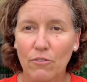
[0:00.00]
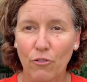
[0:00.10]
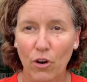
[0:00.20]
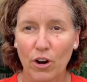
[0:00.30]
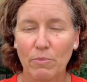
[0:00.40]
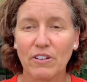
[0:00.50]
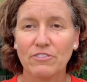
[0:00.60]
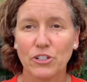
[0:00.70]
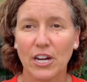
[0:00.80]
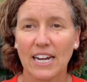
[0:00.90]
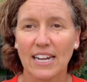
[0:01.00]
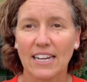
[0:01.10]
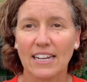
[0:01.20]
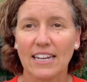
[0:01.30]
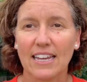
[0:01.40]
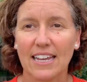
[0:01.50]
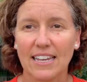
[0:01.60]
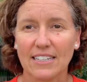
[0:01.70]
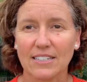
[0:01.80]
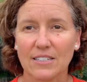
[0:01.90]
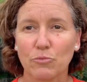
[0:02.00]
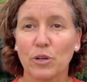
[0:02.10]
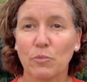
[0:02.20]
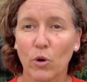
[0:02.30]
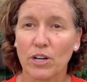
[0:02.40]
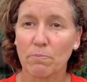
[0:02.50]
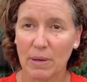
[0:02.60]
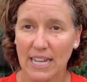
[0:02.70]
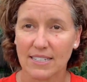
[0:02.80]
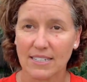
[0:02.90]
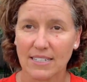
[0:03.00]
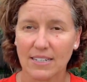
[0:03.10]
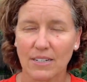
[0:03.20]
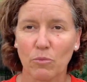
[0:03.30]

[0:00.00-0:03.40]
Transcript: form of training is reward-based.